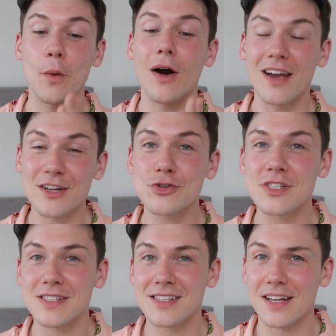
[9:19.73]
you are
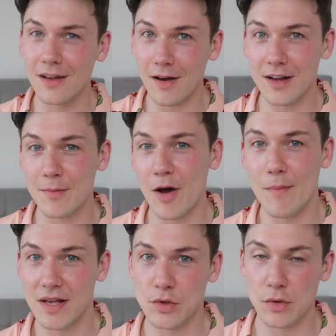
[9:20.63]
interested in learning about
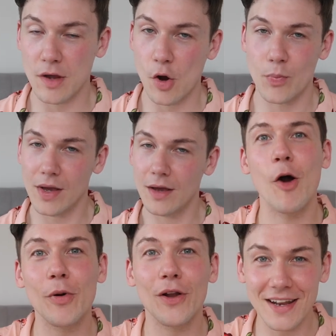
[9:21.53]
mesotherapy,
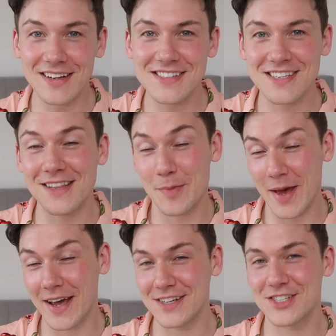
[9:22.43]
I'll put links to the
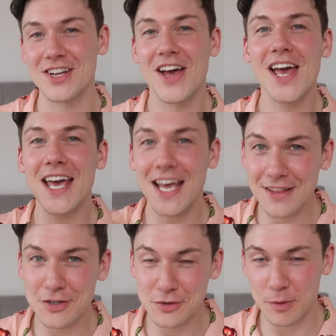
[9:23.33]
page
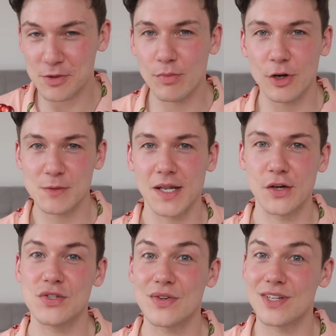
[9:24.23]
in the description box
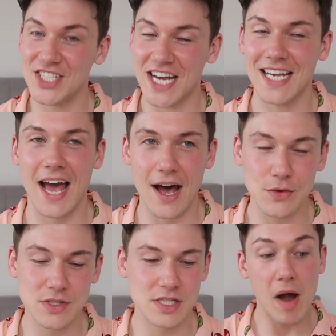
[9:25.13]
below so you can check it
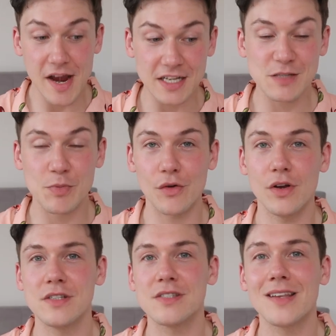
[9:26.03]
out. My
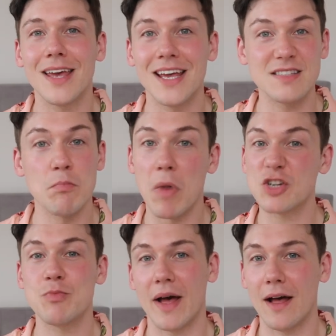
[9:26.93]
experience, it's
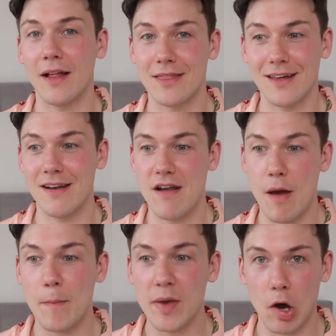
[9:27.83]
much better than
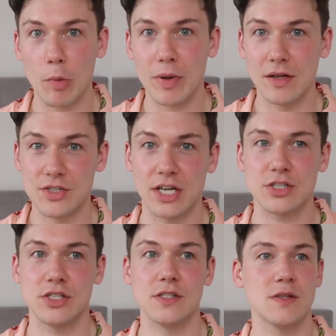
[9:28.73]
PRP
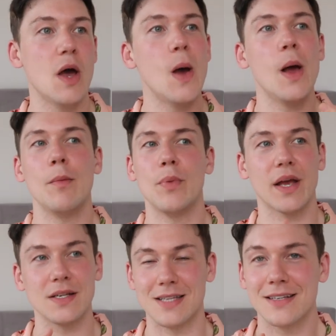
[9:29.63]
injections
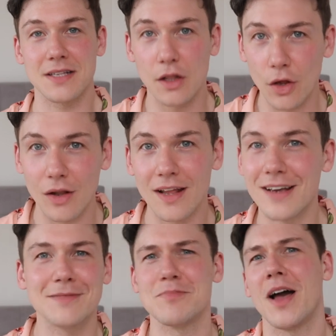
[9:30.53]
because it is a lot,
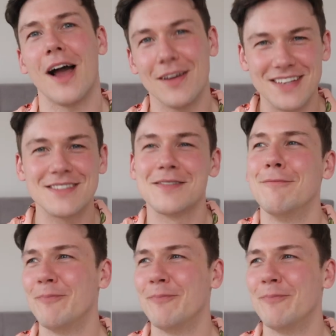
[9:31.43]
it, it's,